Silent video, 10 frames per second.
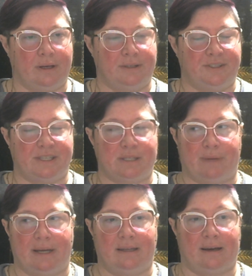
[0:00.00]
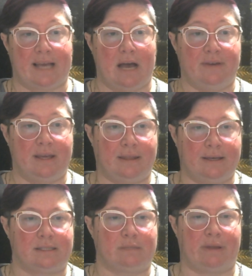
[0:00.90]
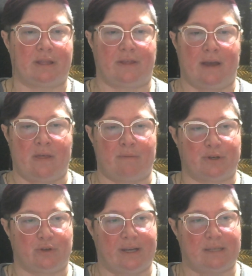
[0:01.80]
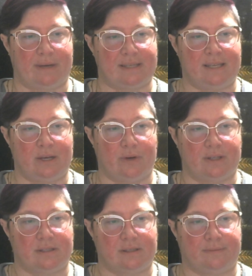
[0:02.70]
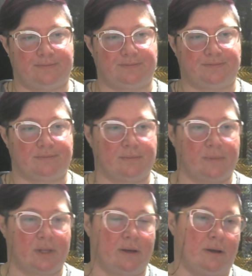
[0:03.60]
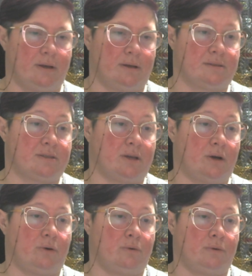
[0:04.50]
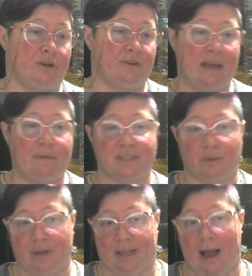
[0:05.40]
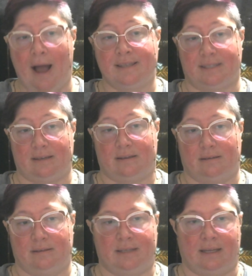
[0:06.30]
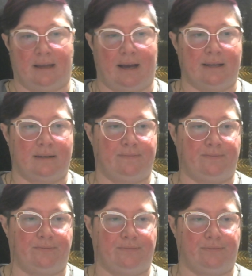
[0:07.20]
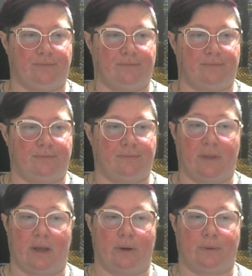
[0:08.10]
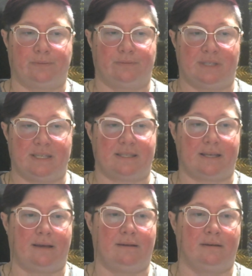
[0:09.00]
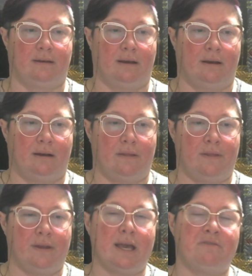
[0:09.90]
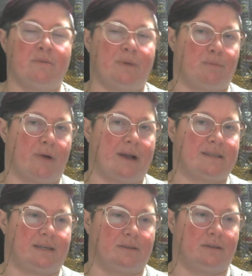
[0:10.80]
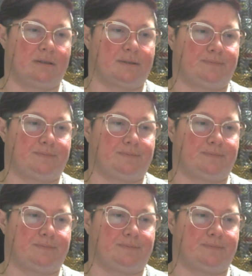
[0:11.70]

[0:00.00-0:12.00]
Just my luck, having this be the thing that betrays my secrets. So, your name isn't really Isaac, said Laia. No, she said, then gave him an appraising look.